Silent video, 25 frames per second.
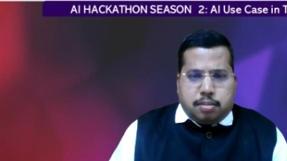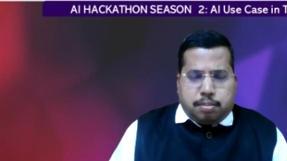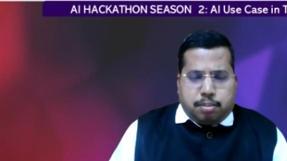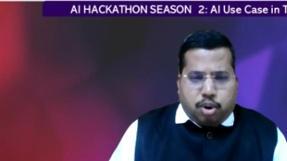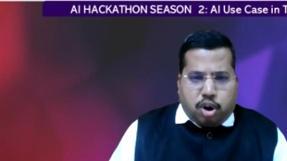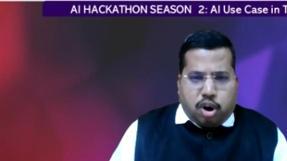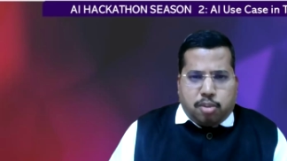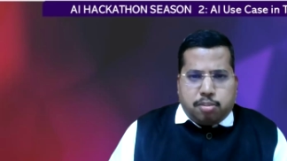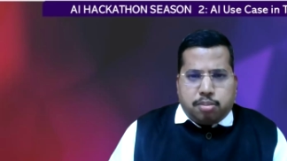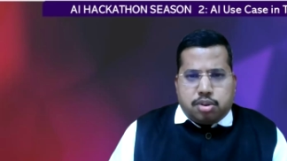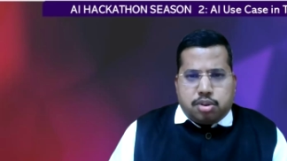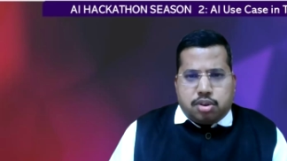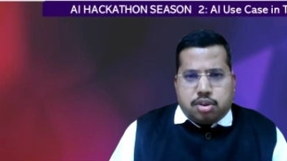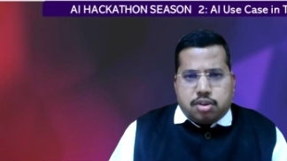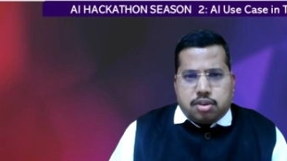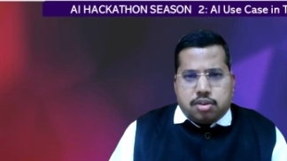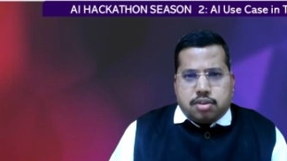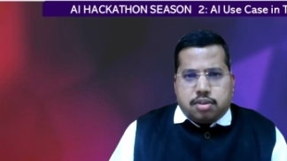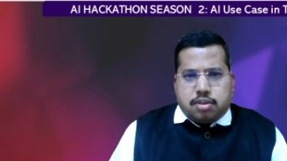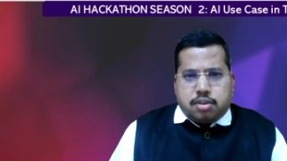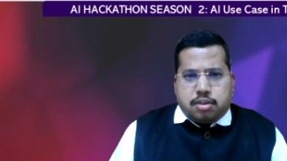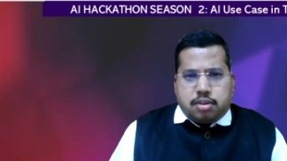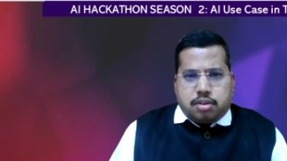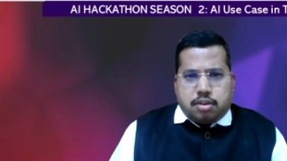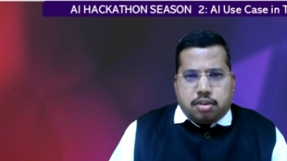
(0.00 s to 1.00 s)
prompts
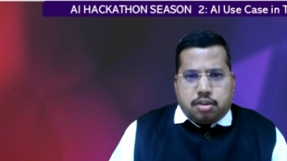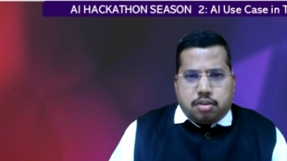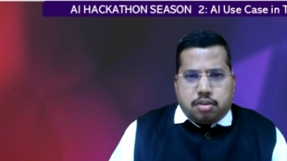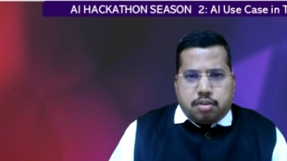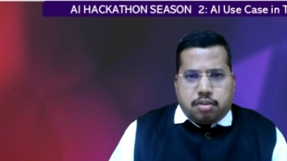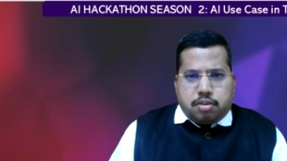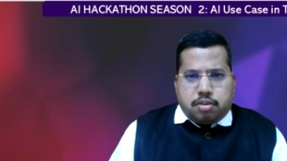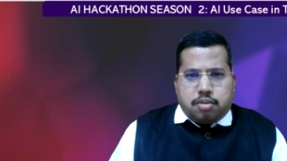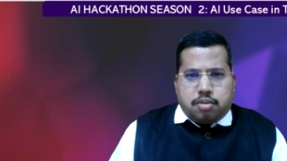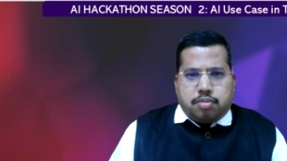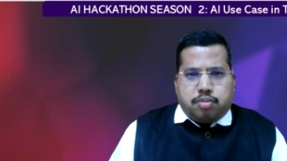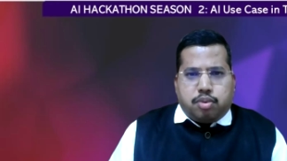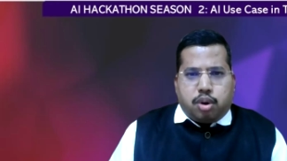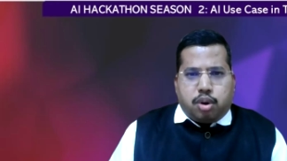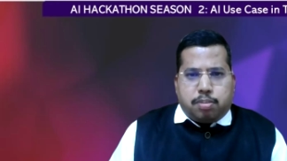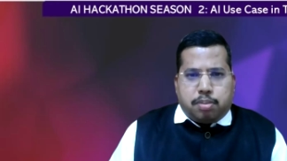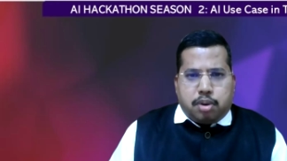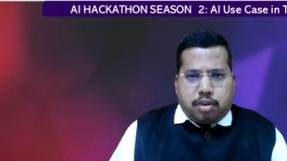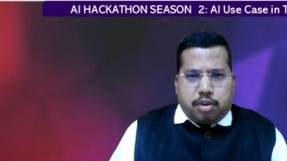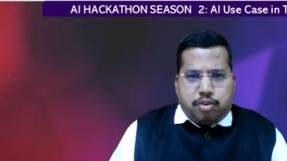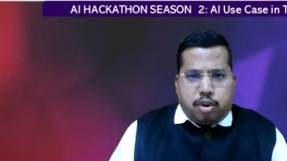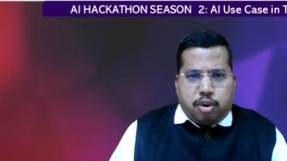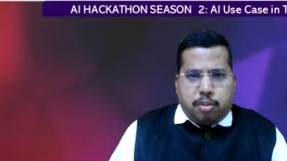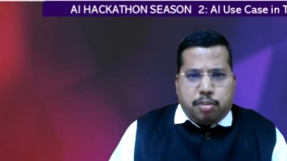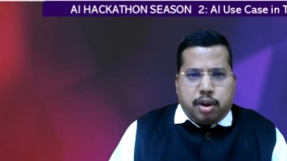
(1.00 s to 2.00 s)
for
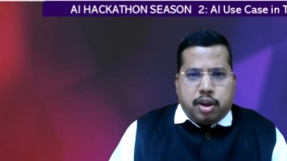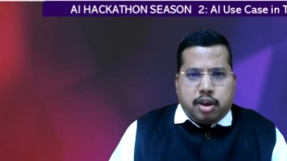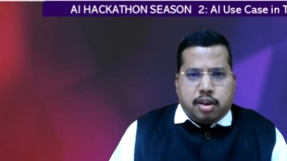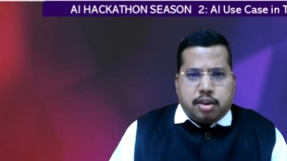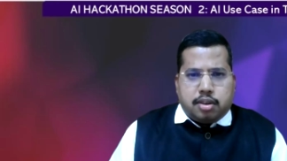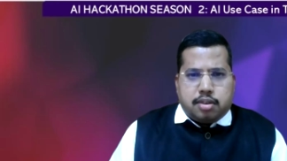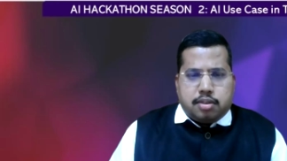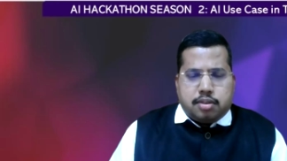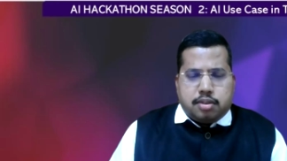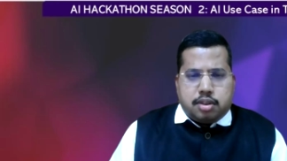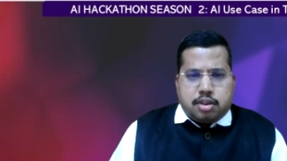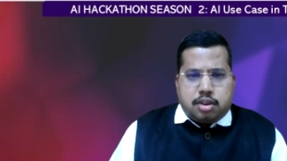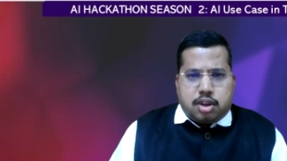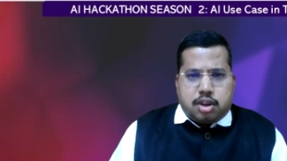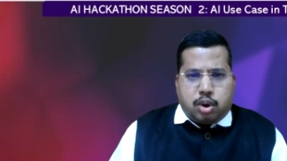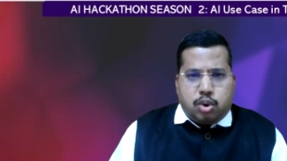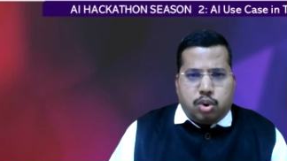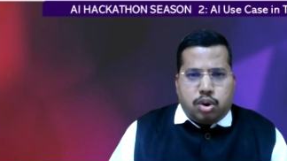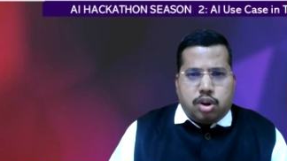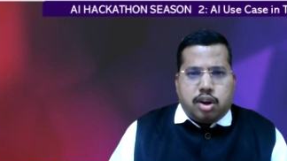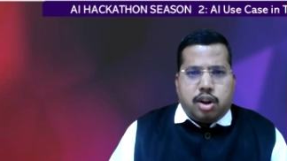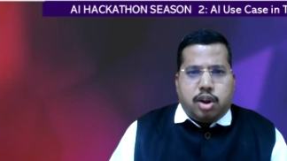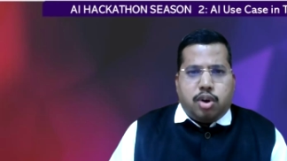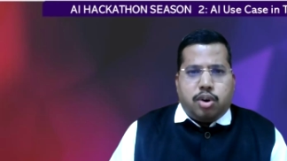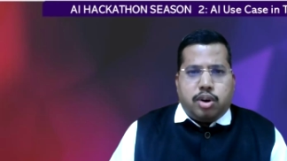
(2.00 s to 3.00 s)
performing
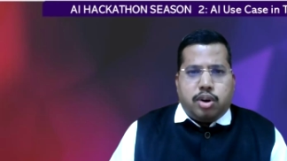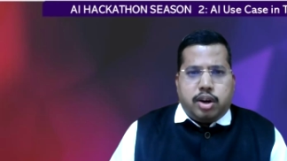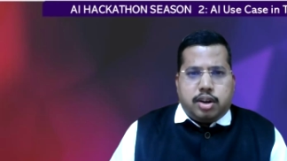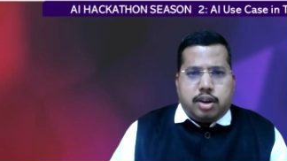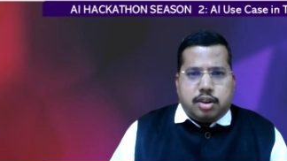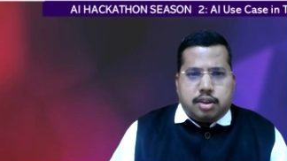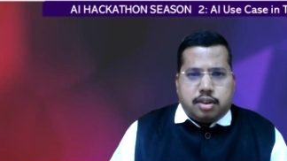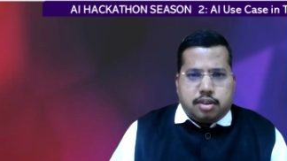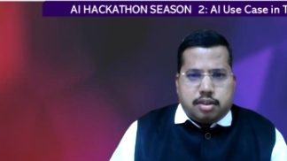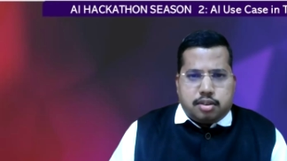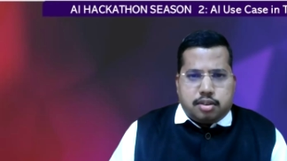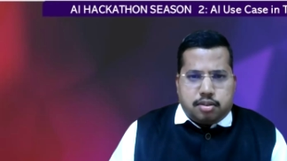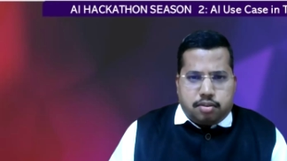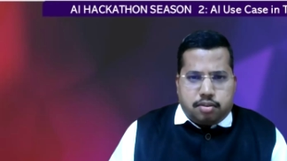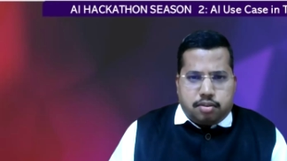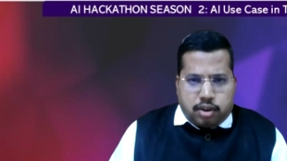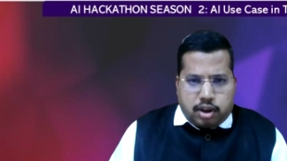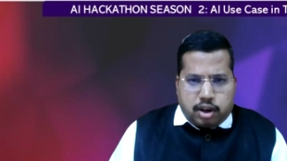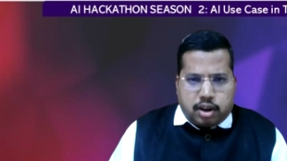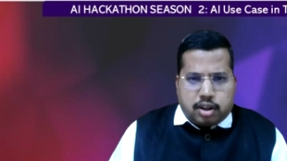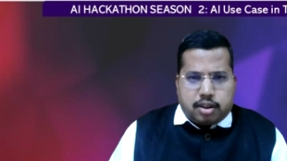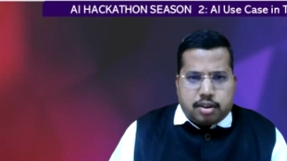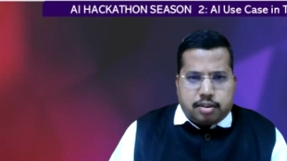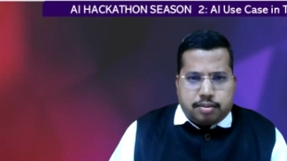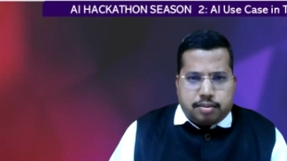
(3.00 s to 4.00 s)
statutory audit
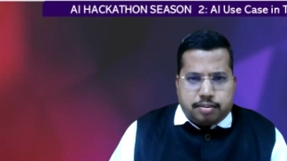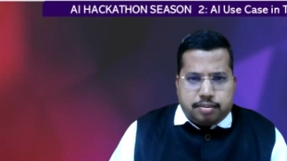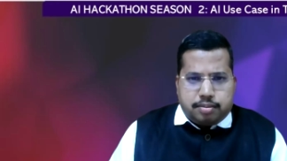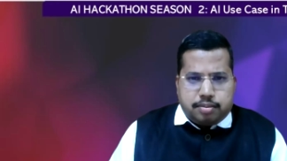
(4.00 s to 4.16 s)
work.